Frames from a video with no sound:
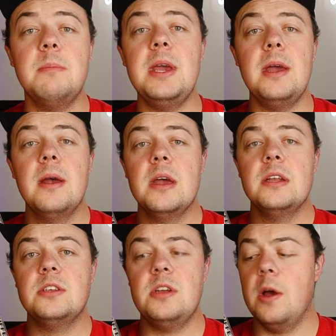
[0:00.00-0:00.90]
to me
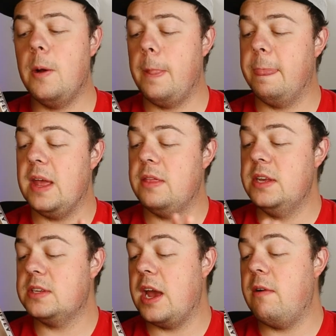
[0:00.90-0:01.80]
to know that
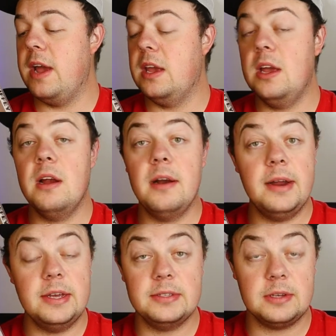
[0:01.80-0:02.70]
this guy right here
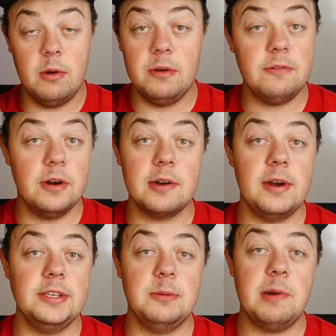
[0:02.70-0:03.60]
is going for a
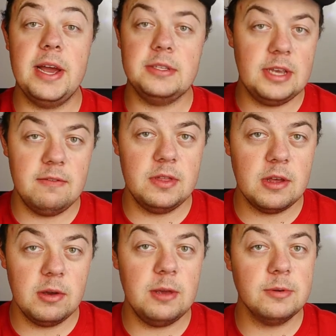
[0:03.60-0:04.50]
crazy price, even
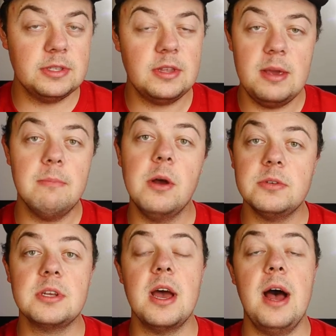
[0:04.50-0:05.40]
though he was the
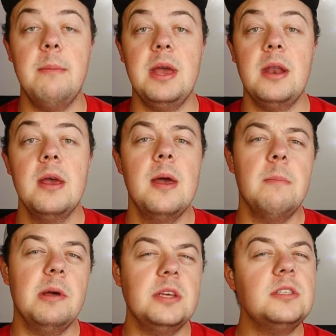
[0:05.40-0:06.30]
most common.
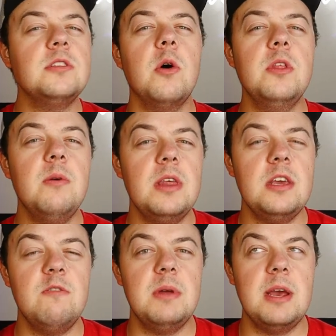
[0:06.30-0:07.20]
But this is the only way that
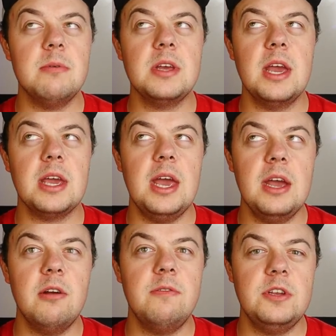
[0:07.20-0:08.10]
you've been able to get
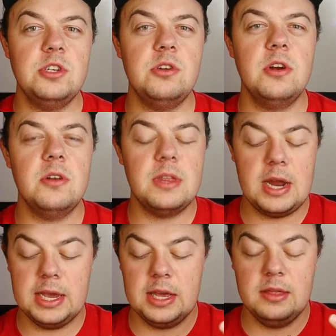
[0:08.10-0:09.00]
Ken Griffey Jr. that
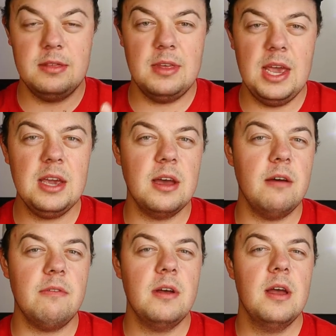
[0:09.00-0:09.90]
I can think
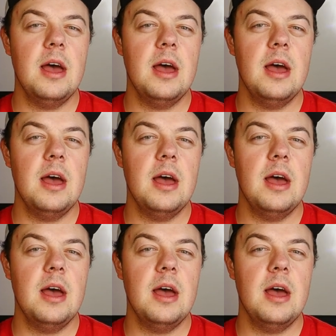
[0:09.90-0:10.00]
of